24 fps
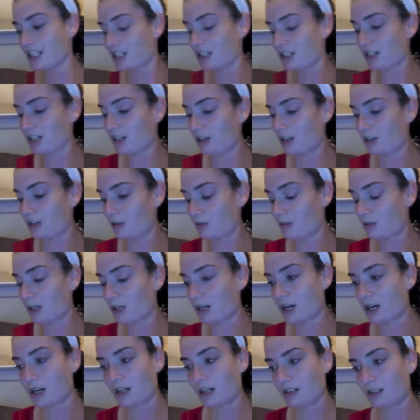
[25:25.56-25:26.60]
So,
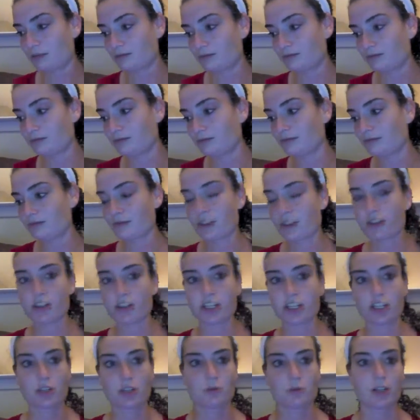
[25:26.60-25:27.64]

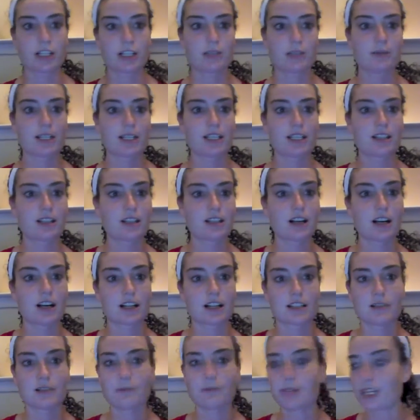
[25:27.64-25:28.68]
Sharice just wanted me to
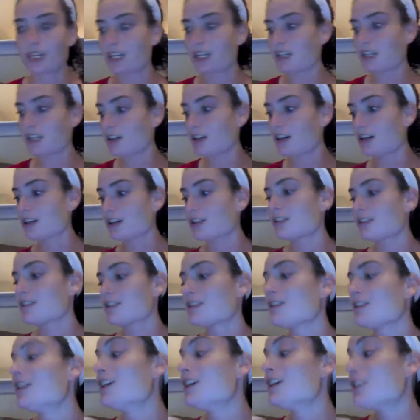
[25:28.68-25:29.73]
talk
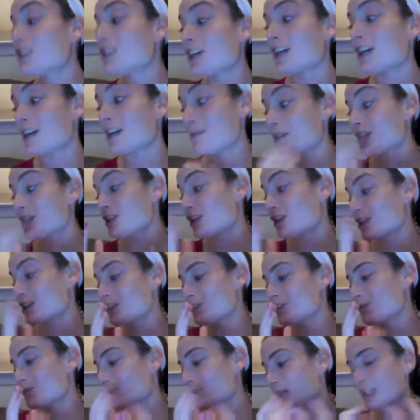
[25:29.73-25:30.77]

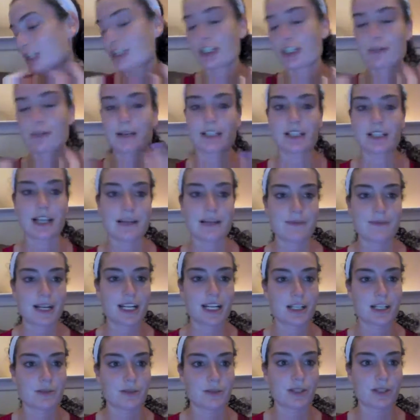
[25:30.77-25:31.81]
to you quickly just about time
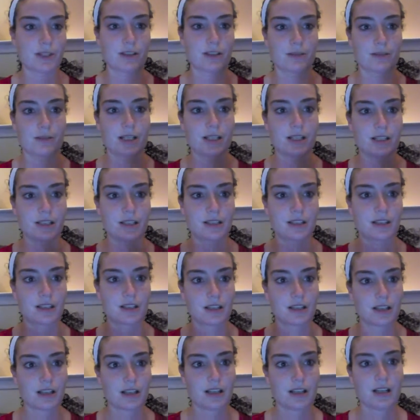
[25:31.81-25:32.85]
management, just because
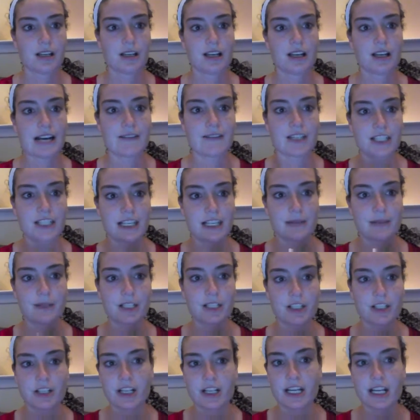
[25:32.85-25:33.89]
obviously I'm an
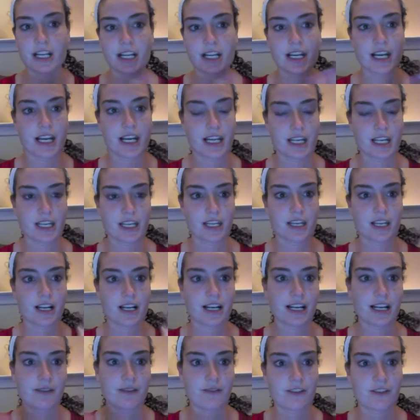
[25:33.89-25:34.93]
attorney and
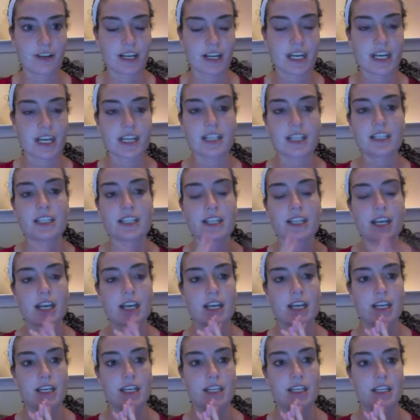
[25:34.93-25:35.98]
I have 3 kids,
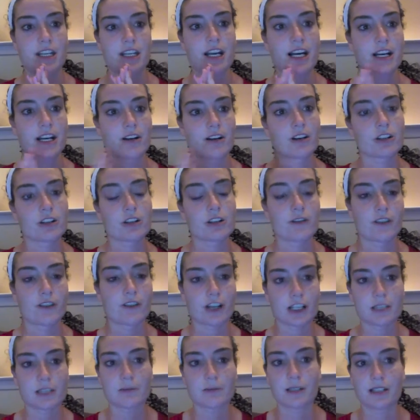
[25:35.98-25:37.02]
and I also have a
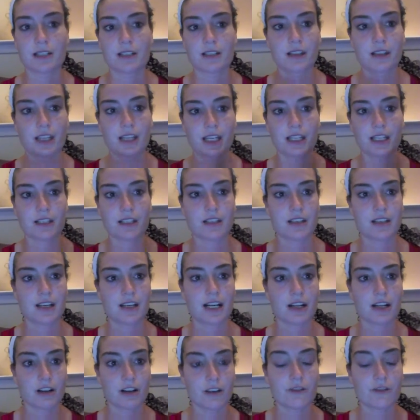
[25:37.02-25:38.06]
husband that
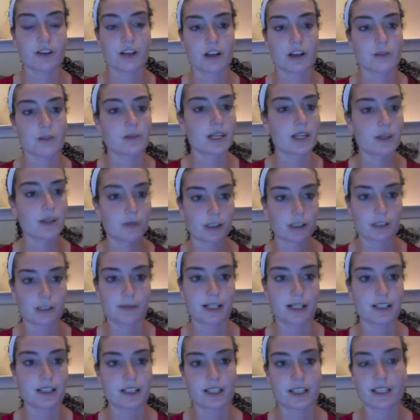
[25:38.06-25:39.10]
not all of you know, but he works
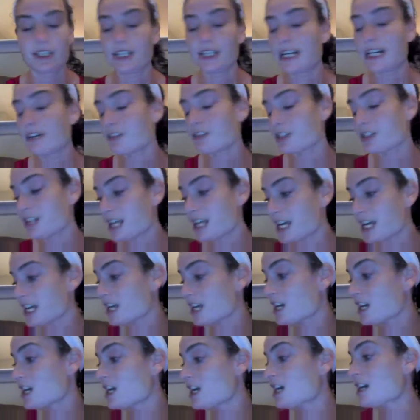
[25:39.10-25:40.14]
about 16 hours a
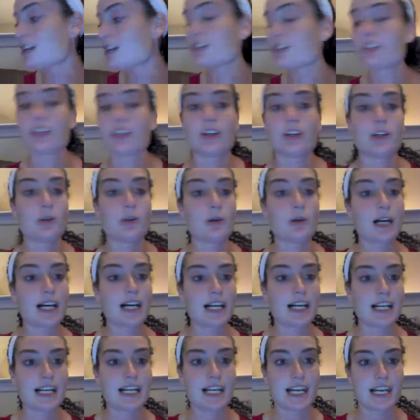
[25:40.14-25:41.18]
day. So
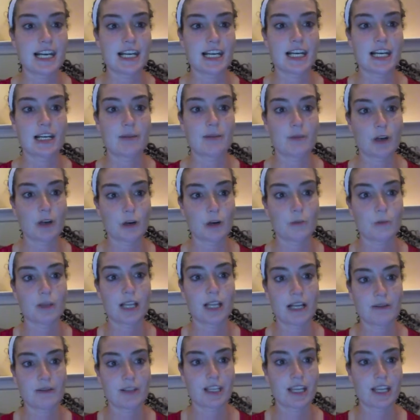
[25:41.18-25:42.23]
I am home a
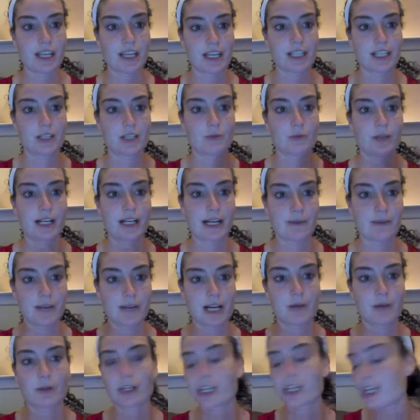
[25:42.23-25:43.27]
lot with the kids when I'm
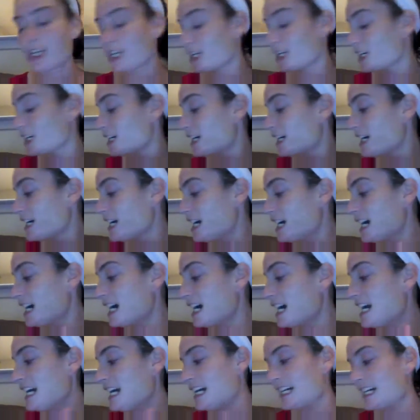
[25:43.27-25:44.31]
not working.
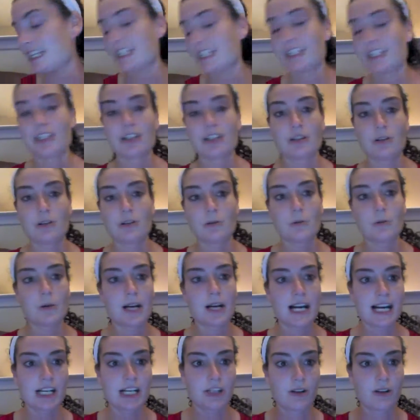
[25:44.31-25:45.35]
And so
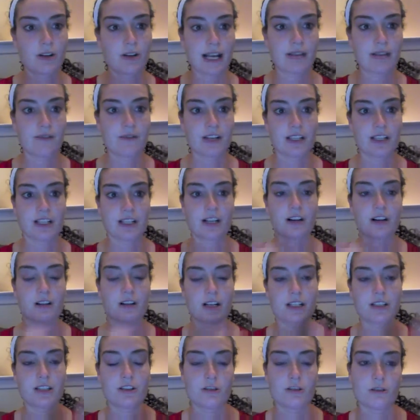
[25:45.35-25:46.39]
I try really
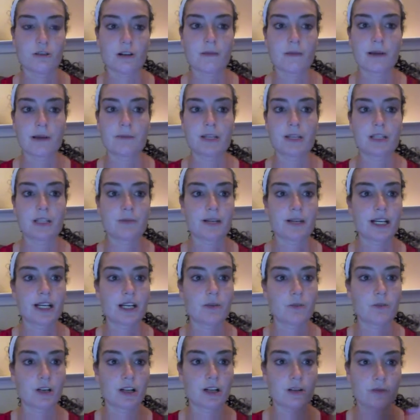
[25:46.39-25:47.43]
hard to do all my Beachbody
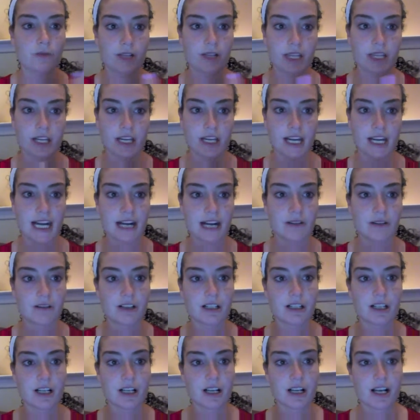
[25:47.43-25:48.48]
work within an
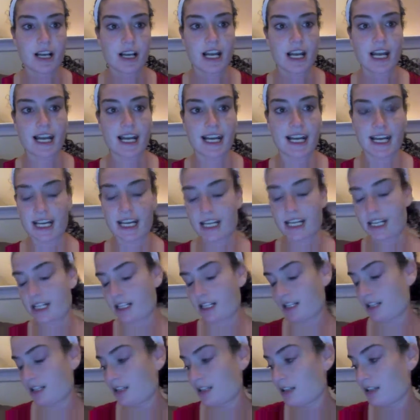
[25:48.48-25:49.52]
hour,
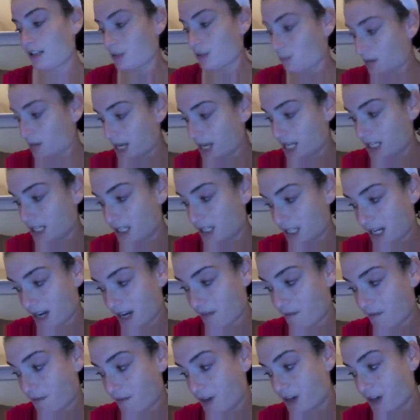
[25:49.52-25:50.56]
and ways that
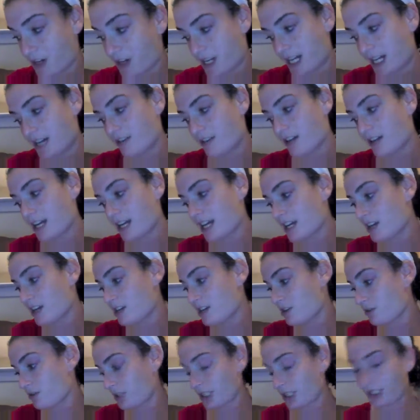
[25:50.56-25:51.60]
I figured out how to
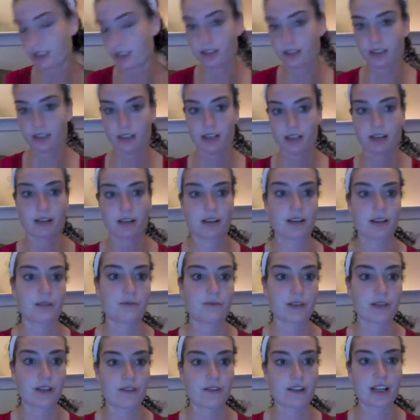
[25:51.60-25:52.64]
do it, just like
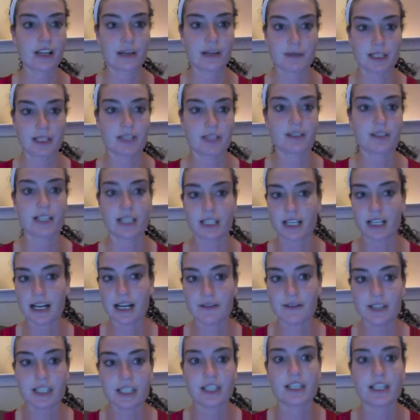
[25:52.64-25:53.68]
briefly. I mean, some days
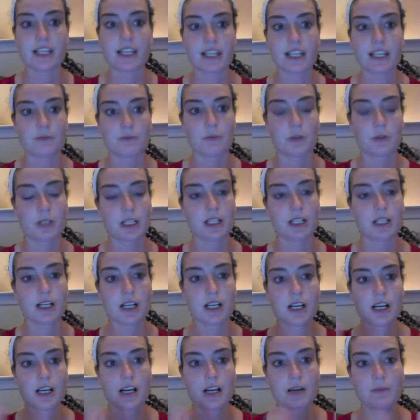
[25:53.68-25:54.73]
obviously it takes more,
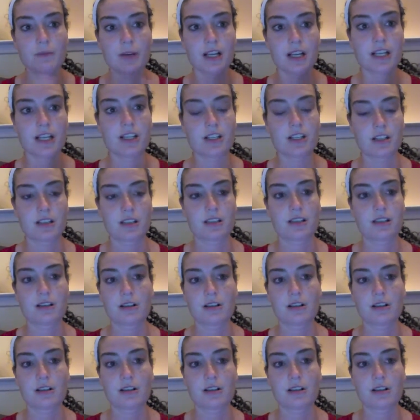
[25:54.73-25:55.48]
but just